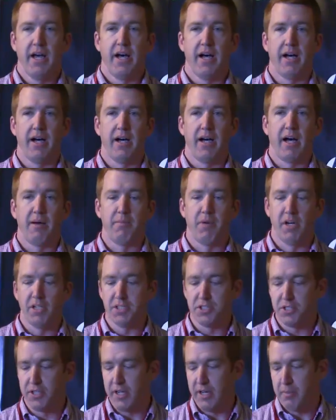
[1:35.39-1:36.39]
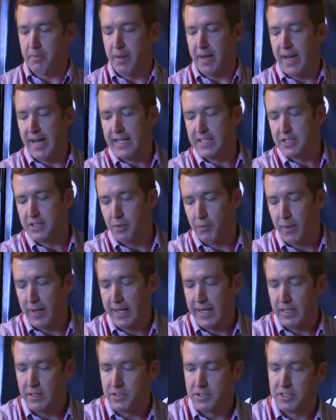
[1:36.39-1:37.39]
Uh, I'm also going to pass
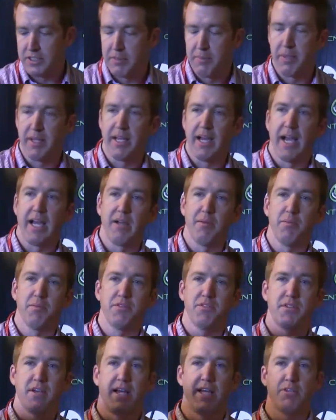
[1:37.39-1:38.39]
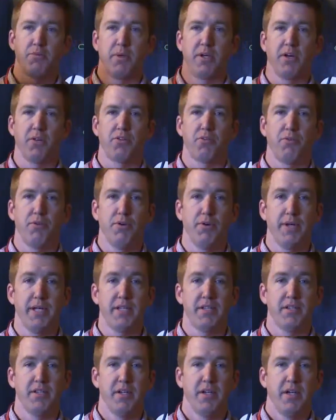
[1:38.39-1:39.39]
around some of the items as we go through
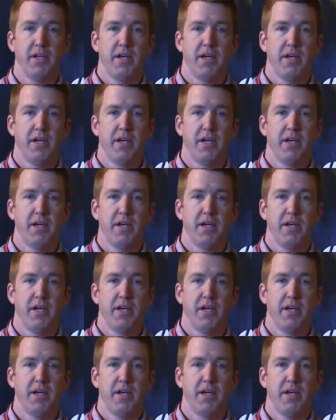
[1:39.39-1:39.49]
it.